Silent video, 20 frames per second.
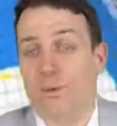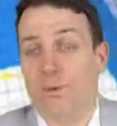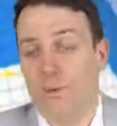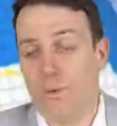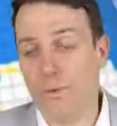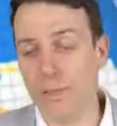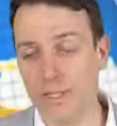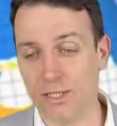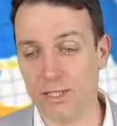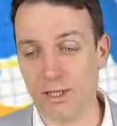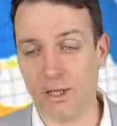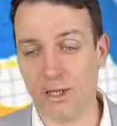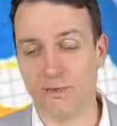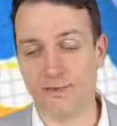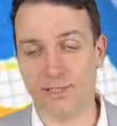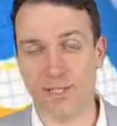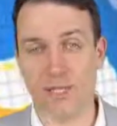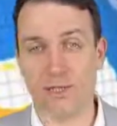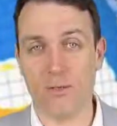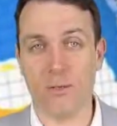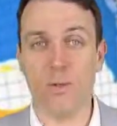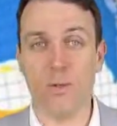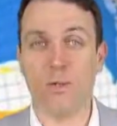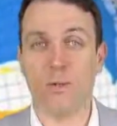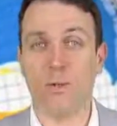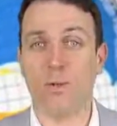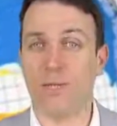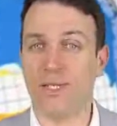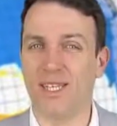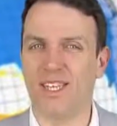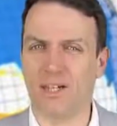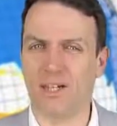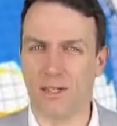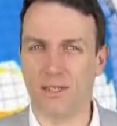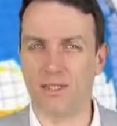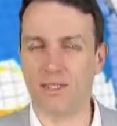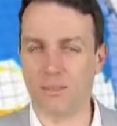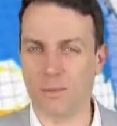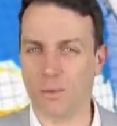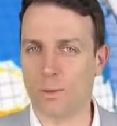resolves and what will be the
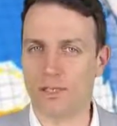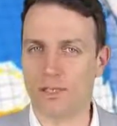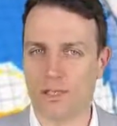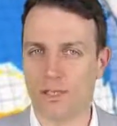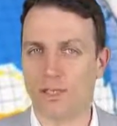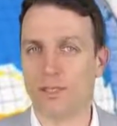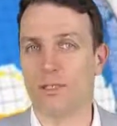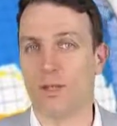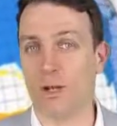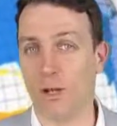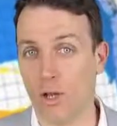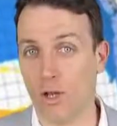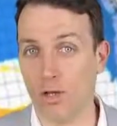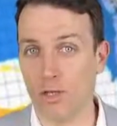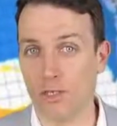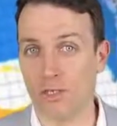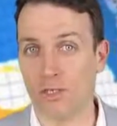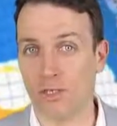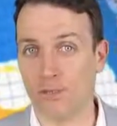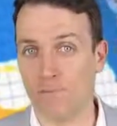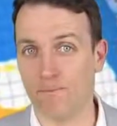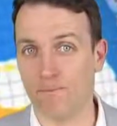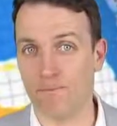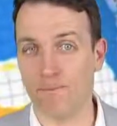consequences long term.